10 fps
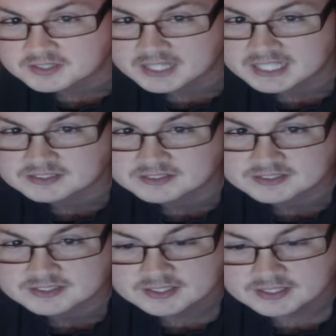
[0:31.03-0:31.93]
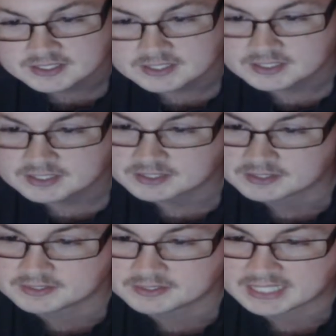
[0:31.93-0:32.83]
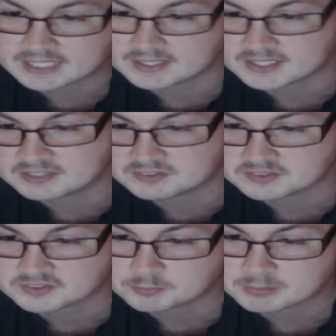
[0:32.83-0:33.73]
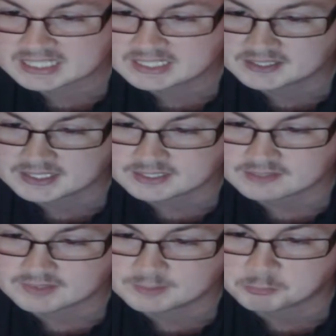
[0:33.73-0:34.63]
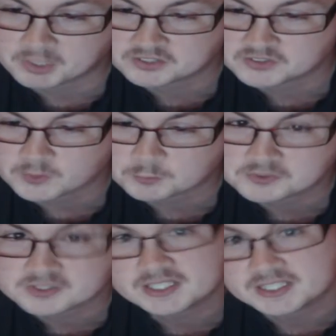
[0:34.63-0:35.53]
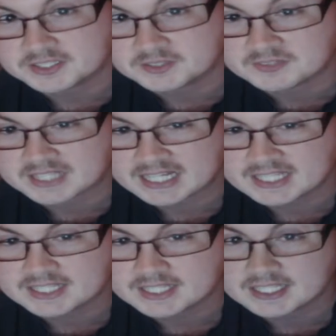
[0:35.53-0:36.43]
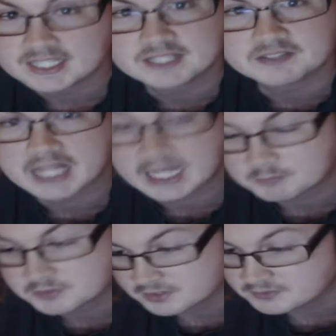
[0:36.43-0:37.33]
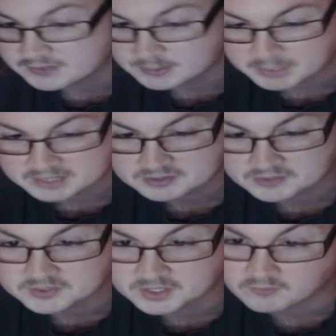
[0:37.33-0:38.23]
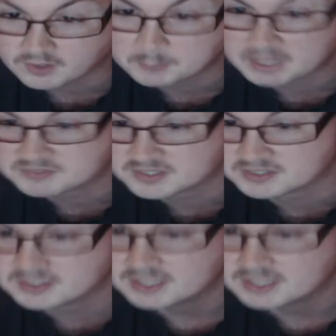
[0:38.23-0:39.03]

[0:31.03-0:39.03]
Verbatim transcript: that's that gets displayed in like bus stops in the UK. It is absolutely massive. So I'm having it